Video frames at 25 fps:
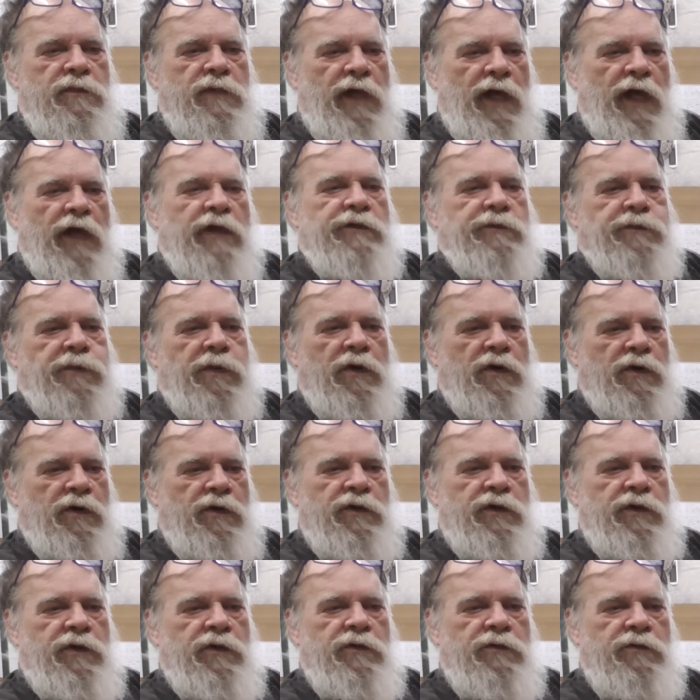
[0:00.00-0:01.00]
as part
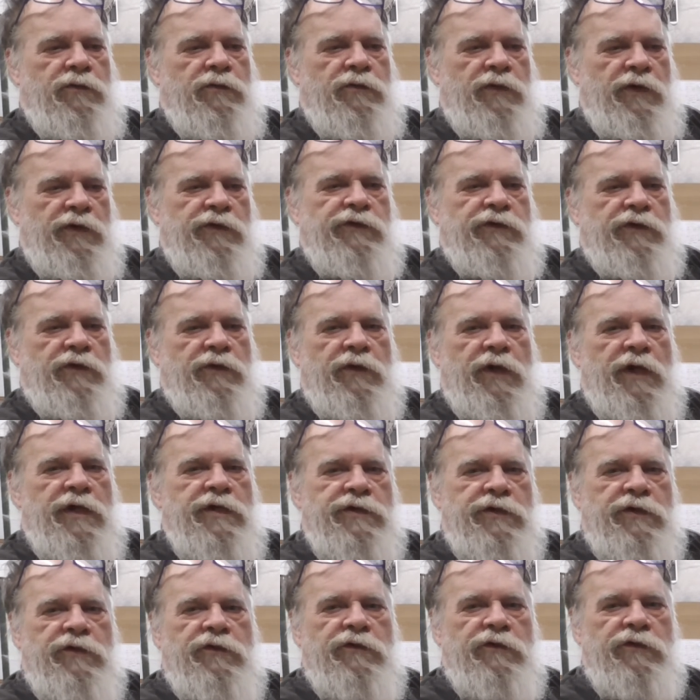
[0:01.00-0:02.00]
of the
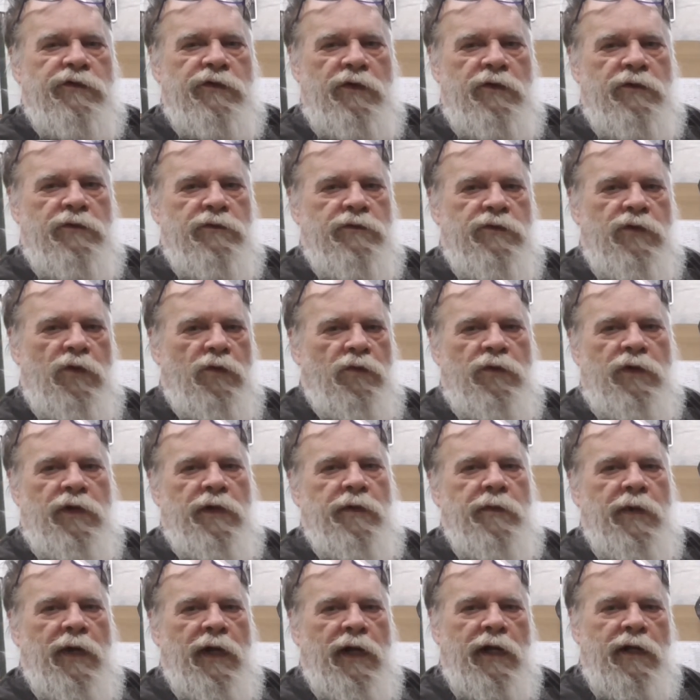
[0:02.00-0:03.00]
restoration, so don't worry
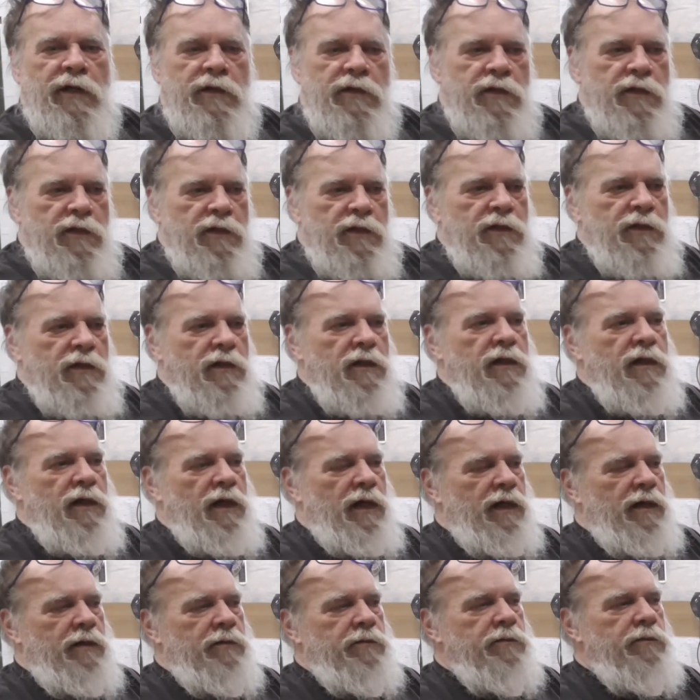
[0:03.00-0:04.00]
about it.
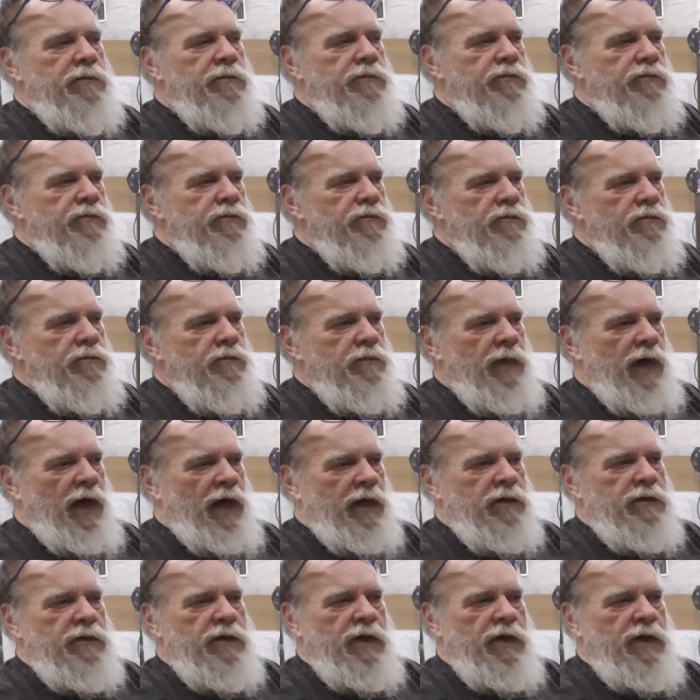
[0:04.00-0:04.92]
About